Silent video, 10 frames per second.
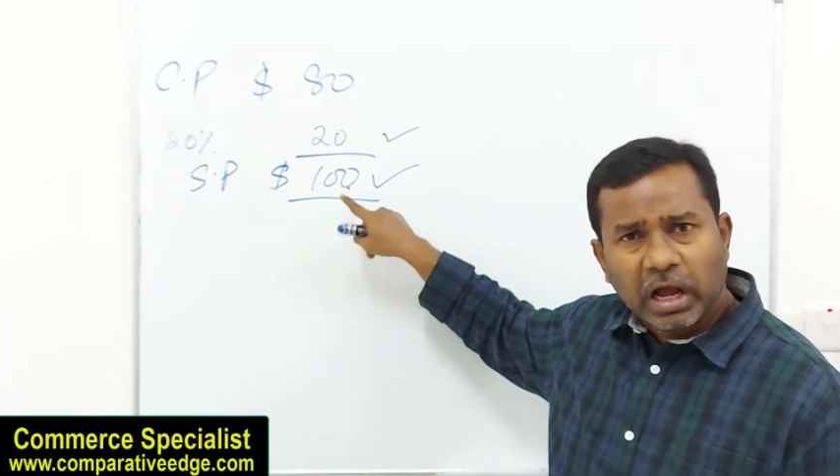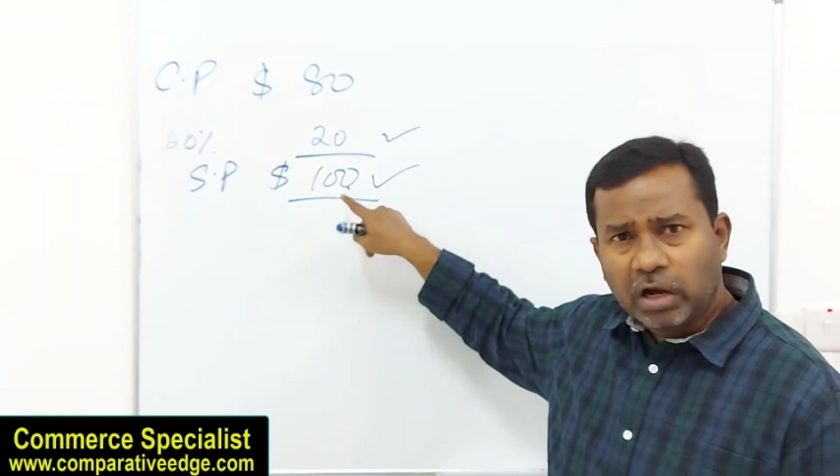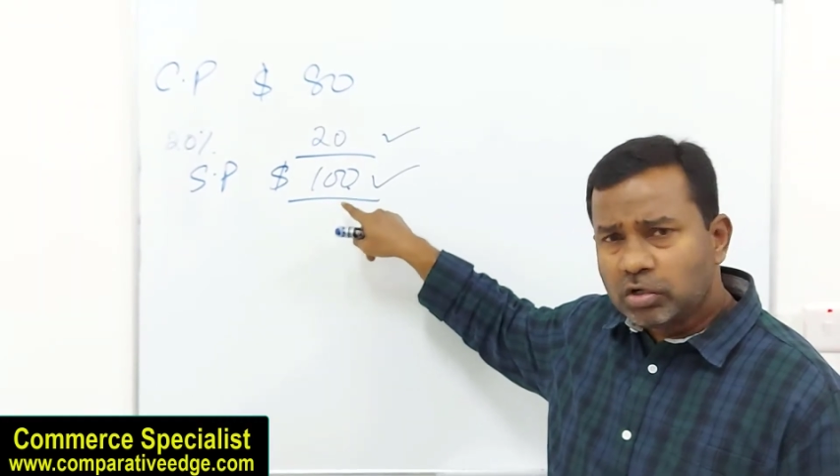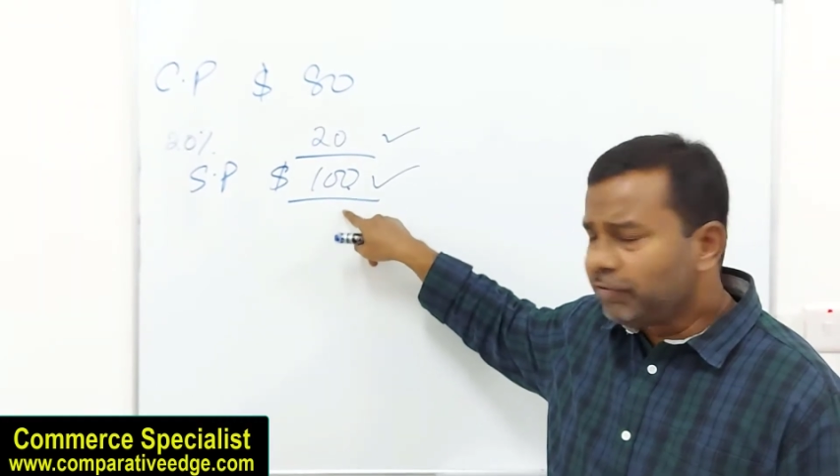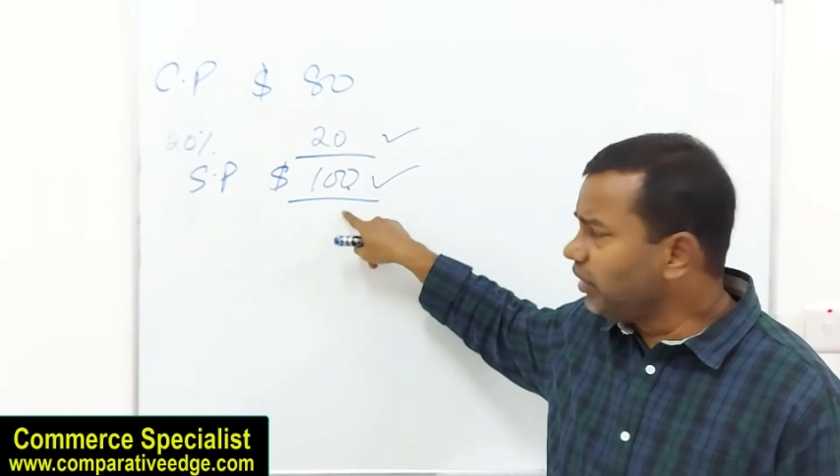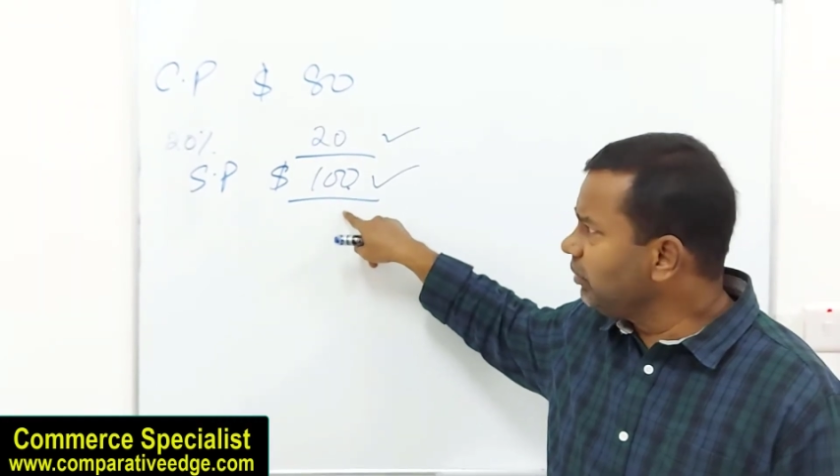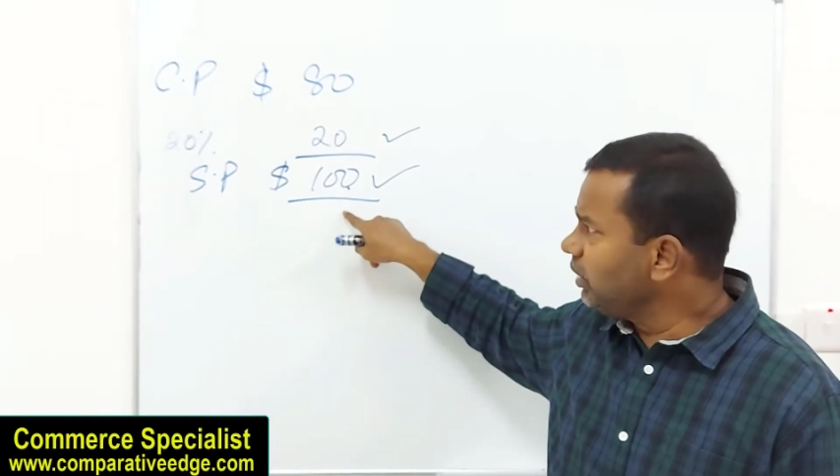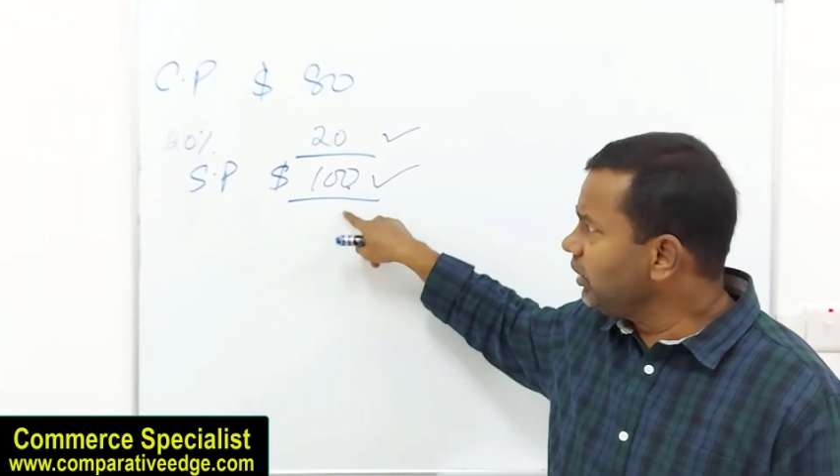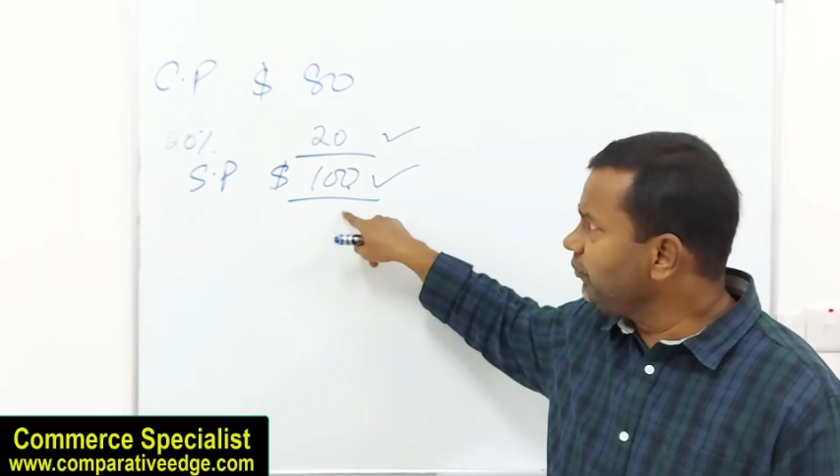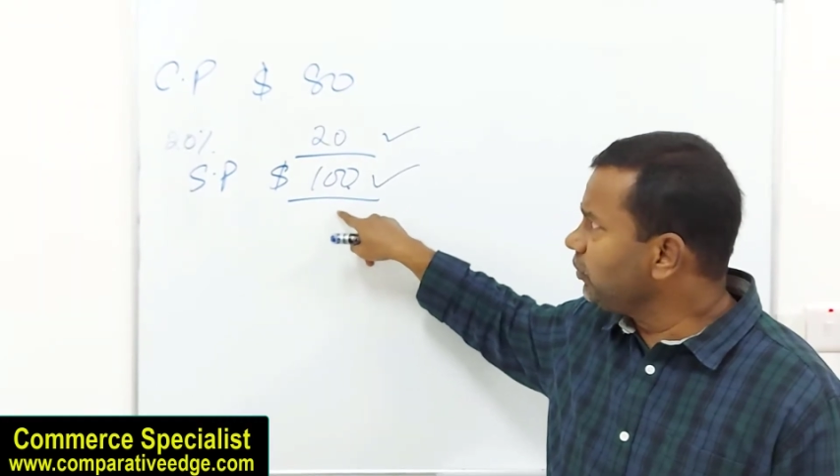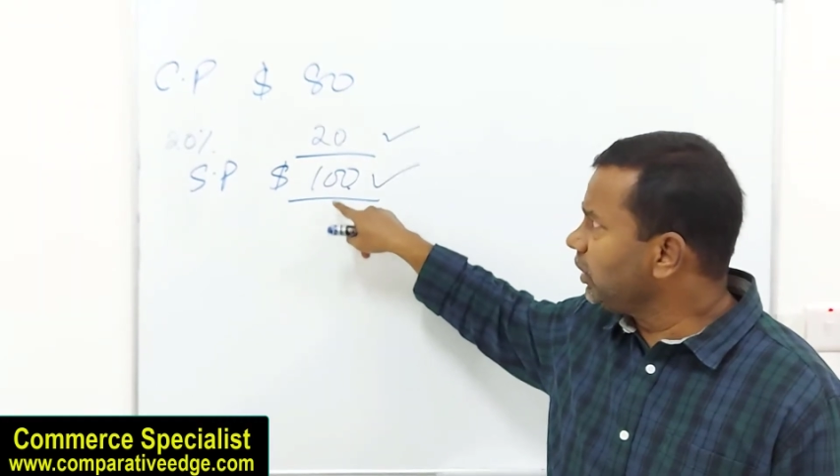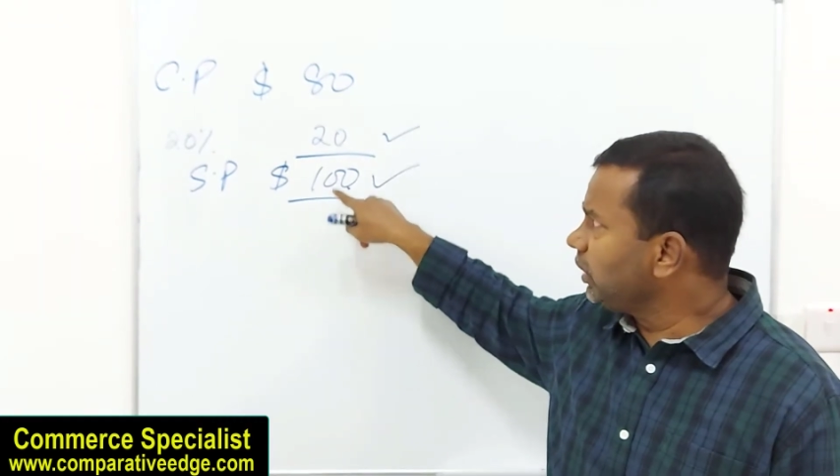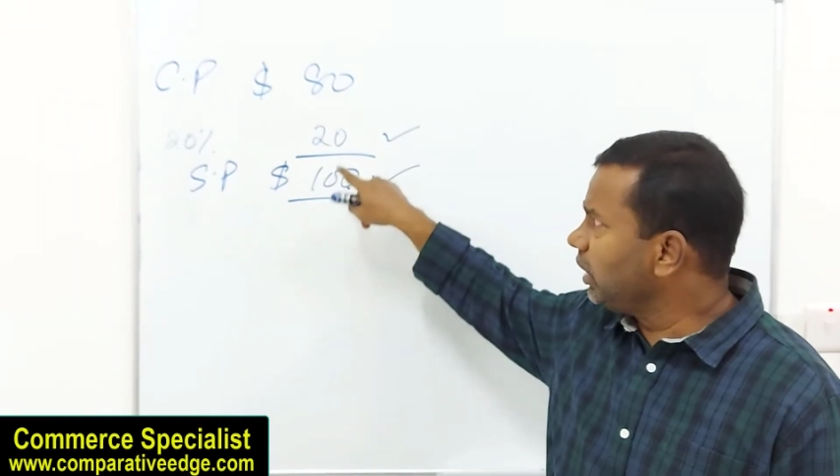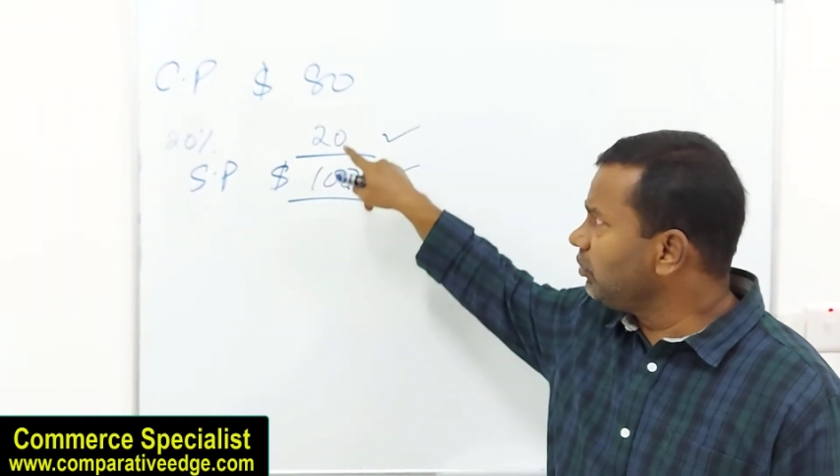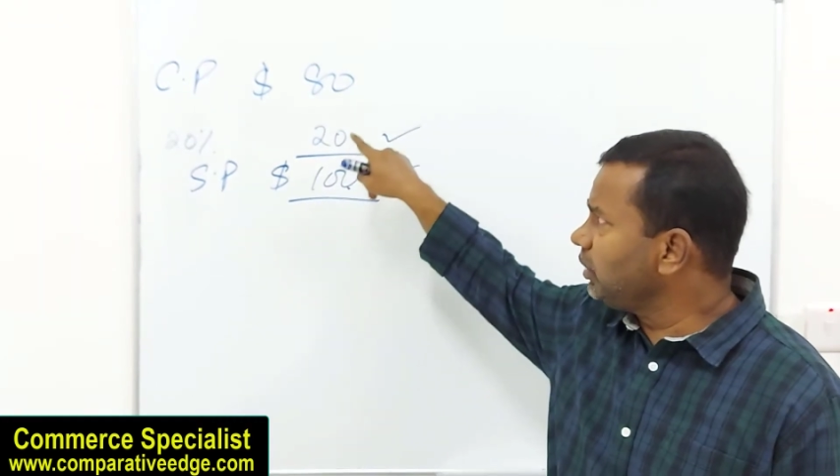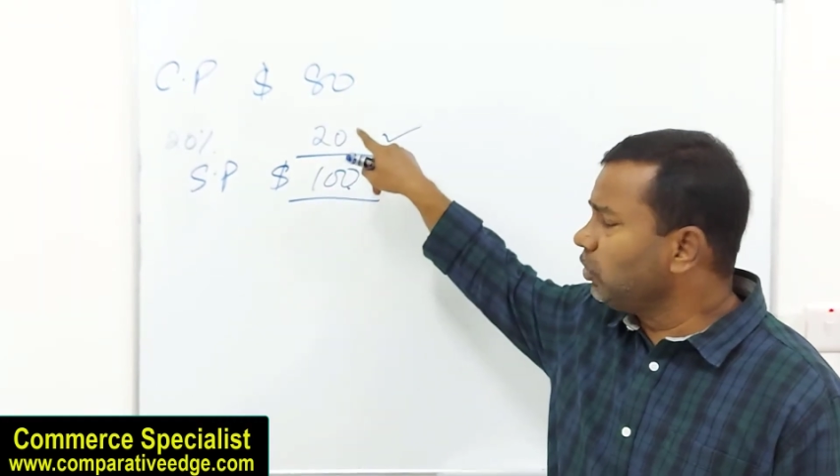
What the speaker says: Out of 100, if you take out